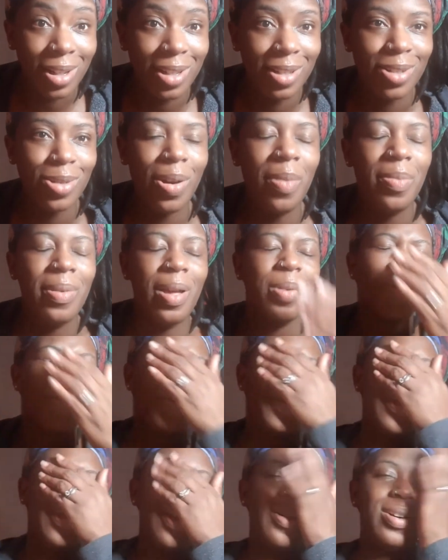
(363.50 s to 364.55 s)
So I'm like,
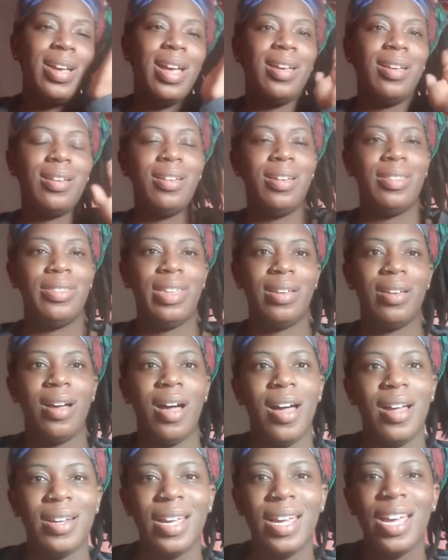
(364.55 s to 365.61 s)
whew, okay, good, thank
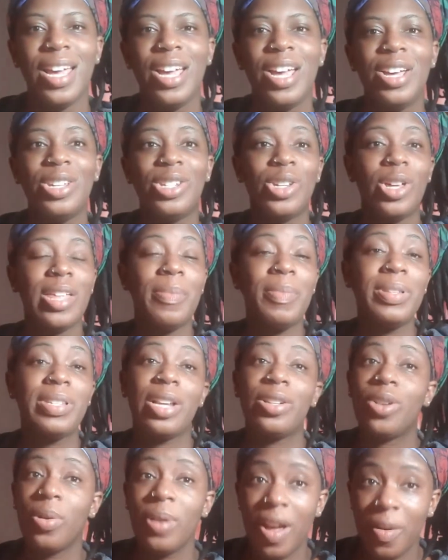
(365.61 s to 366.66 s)
God. So that means I
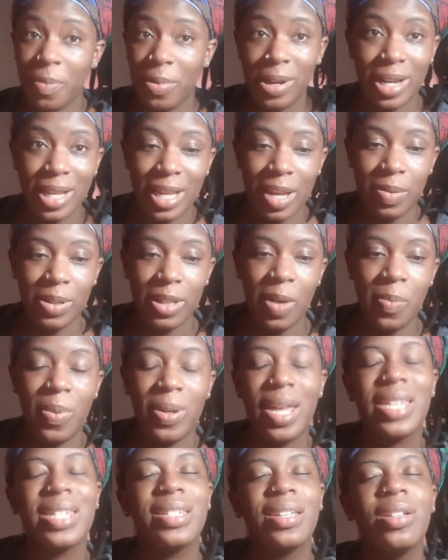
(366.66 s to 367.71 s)
don't have preeclampsia, but
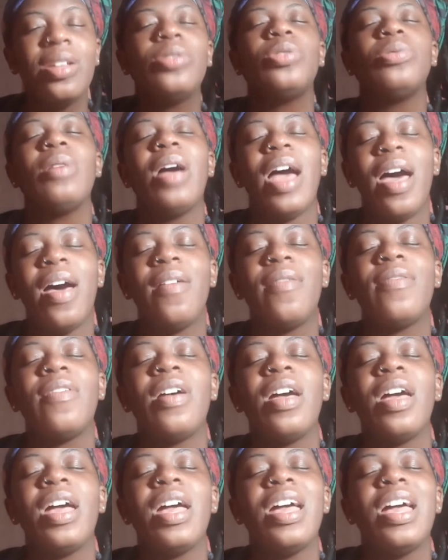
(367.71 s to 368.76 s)
I still do have
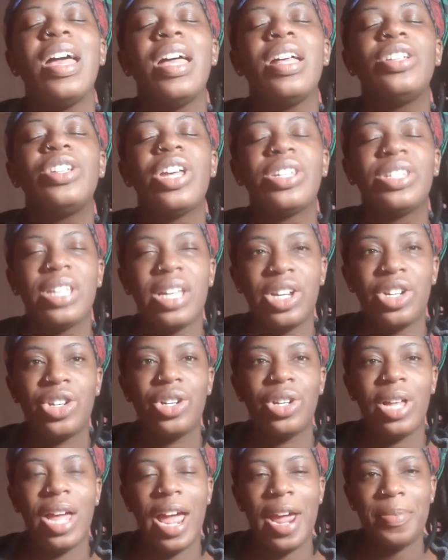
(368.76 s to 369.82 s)

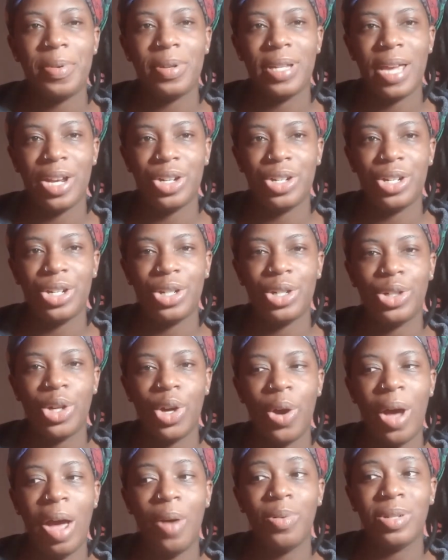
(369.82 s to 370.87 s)
gestational hypertension.
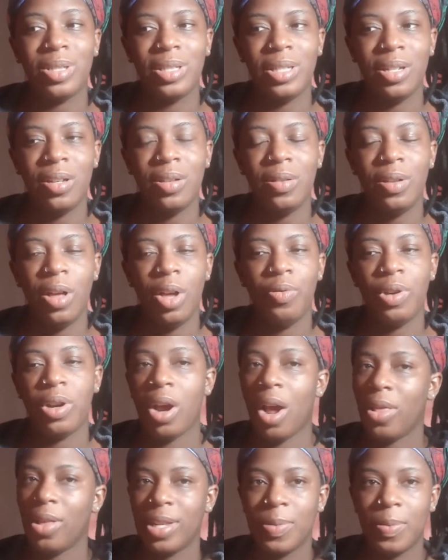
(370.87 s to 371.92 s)
So I would still,
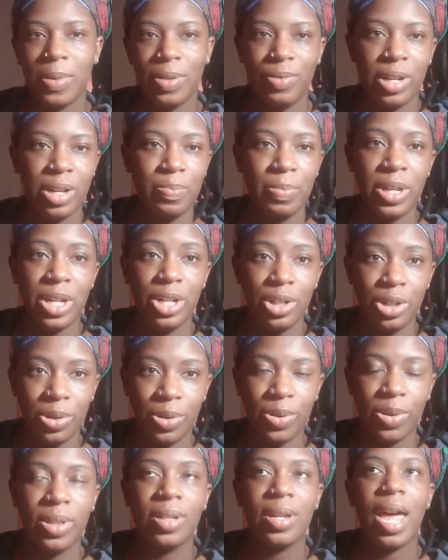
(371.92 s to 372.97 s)
regardless, be
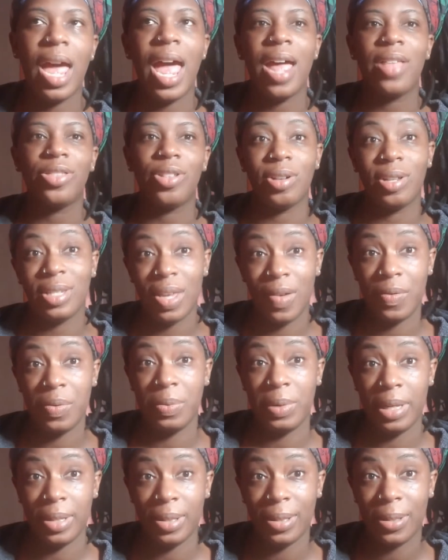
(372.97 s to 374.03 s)
induced at 37
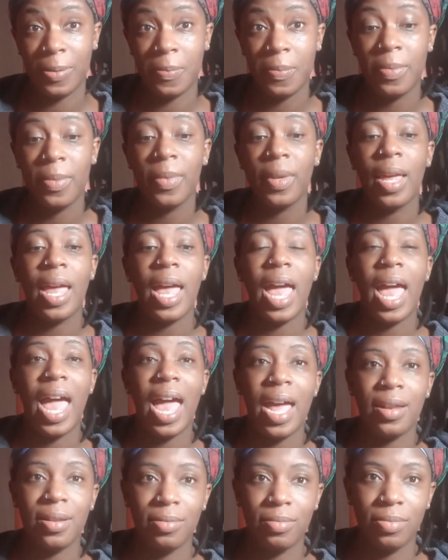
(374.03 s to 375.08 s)
weeks
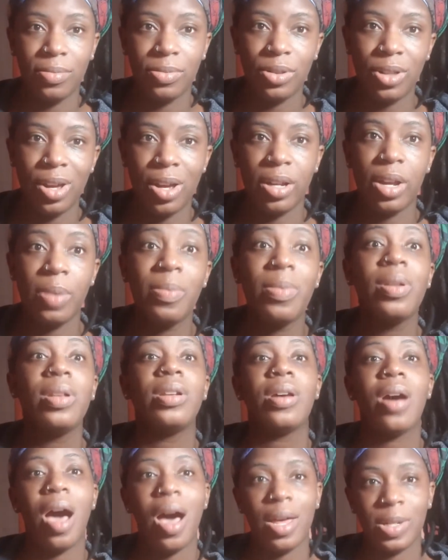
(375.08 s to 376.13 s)
at the
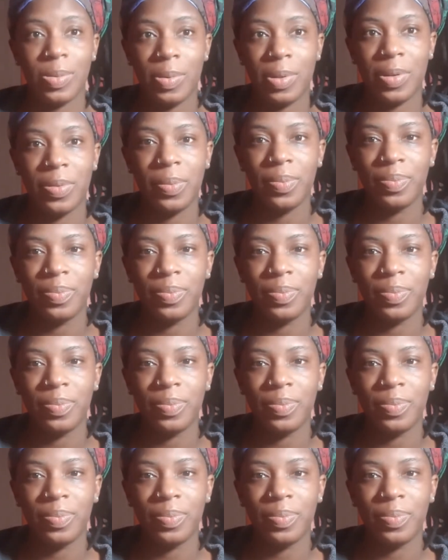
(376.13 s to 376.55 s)
community hospital.